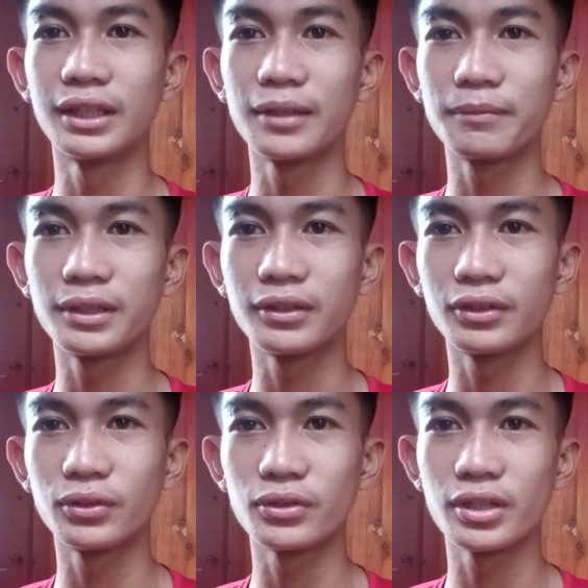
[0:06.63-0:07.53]
I am here
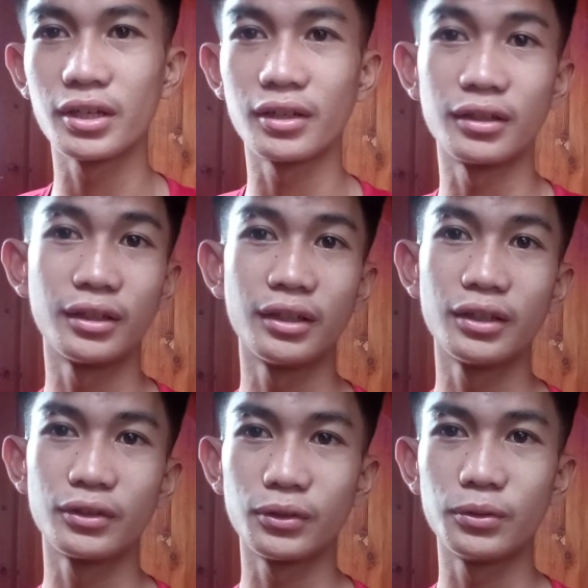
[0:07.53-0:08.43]
to share
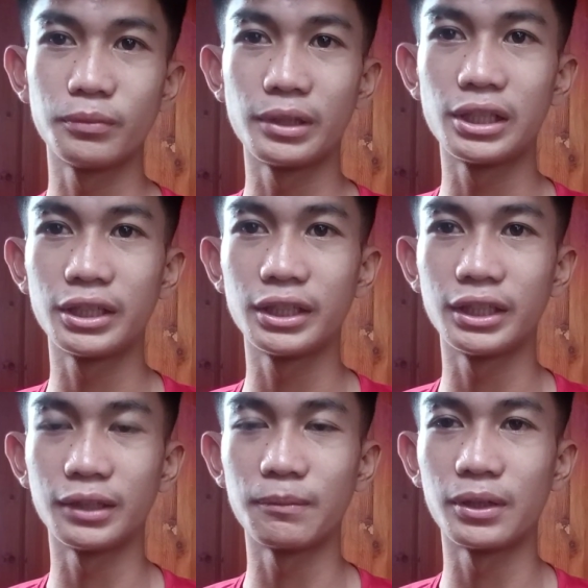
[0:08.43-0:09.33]
to you my
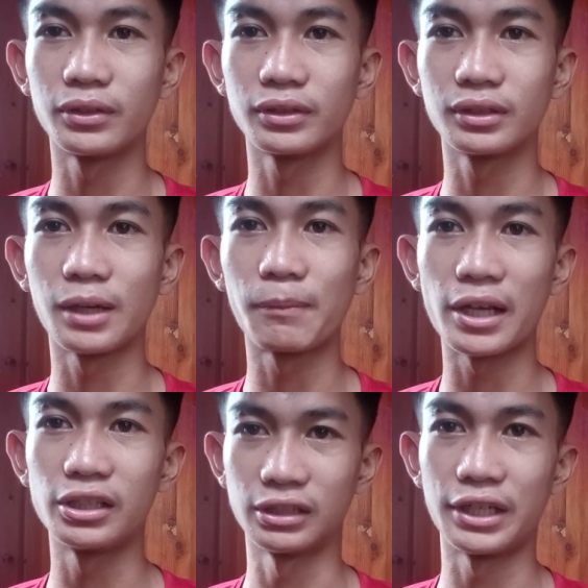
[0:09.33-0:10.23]
learning about the
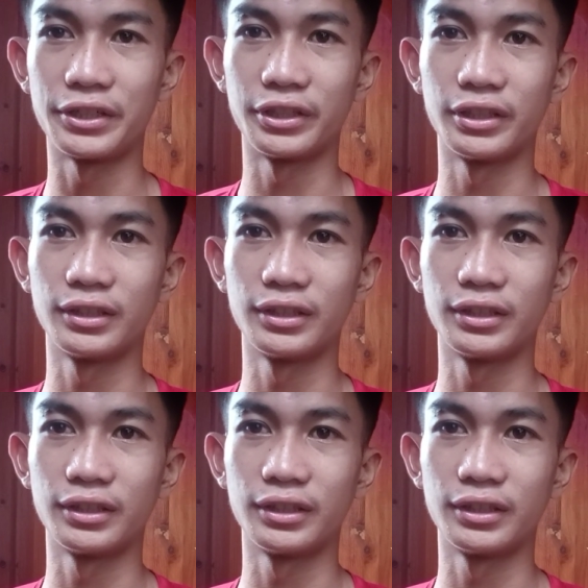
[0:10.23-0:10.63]
pilot ladder.